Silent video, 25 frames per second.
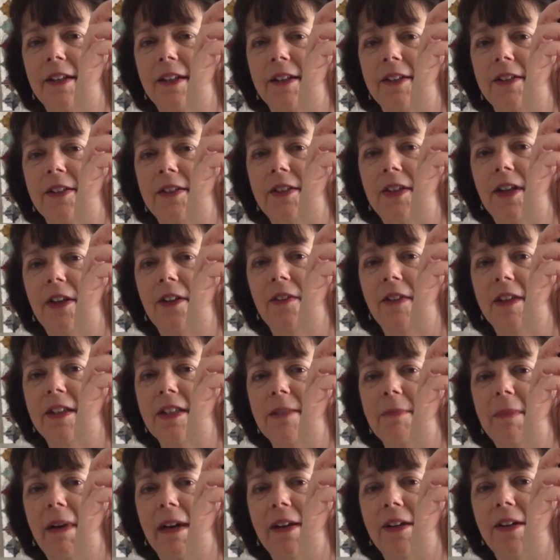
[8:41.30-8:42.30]
So
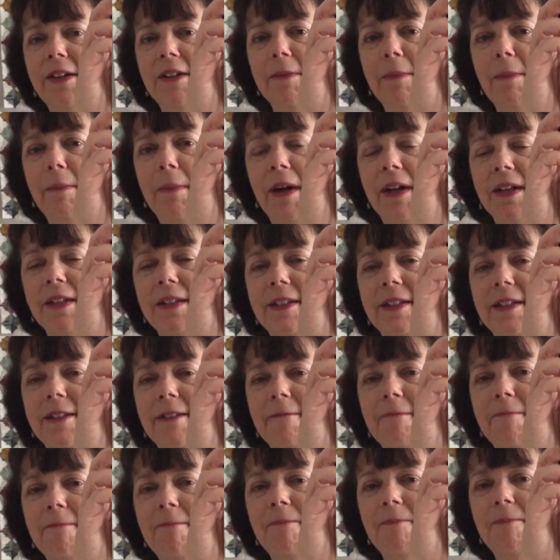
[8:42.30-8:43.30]
that's my London bus,
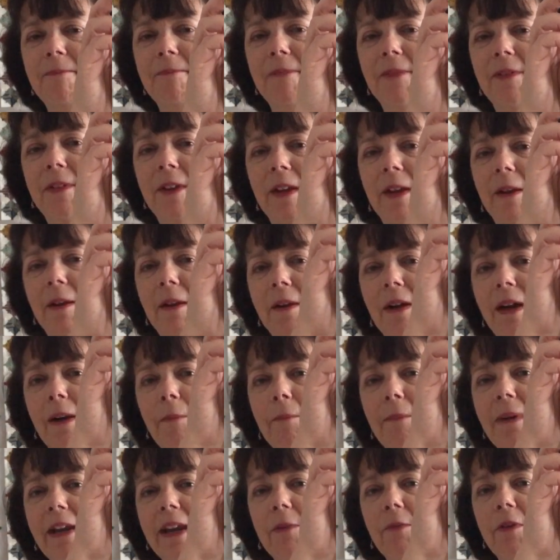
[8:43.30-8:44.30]

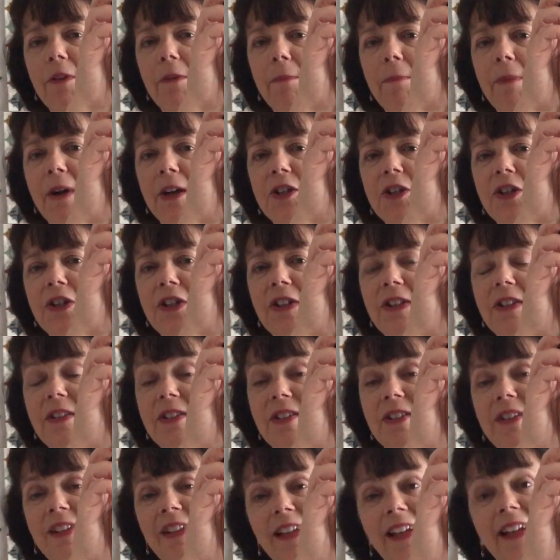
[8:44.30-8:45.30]
complete with
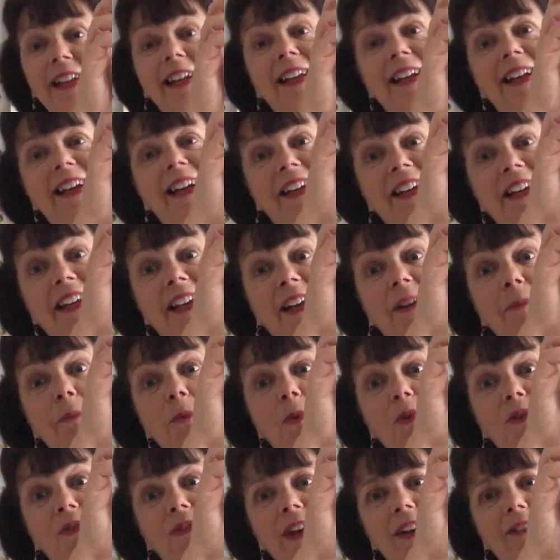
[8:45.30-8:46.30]
buttons and yeah,
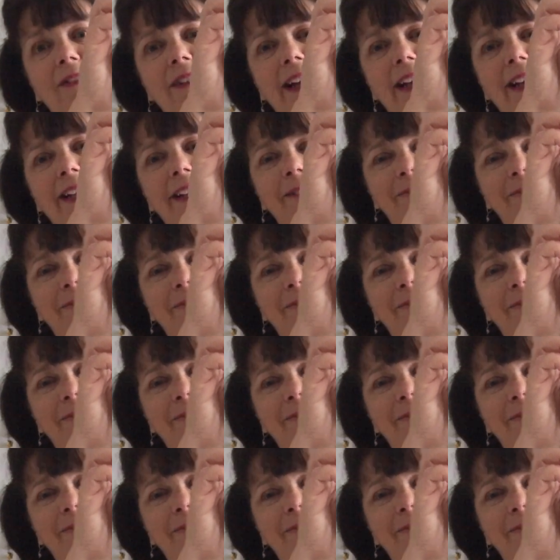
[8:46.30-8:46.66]
more rick-rack.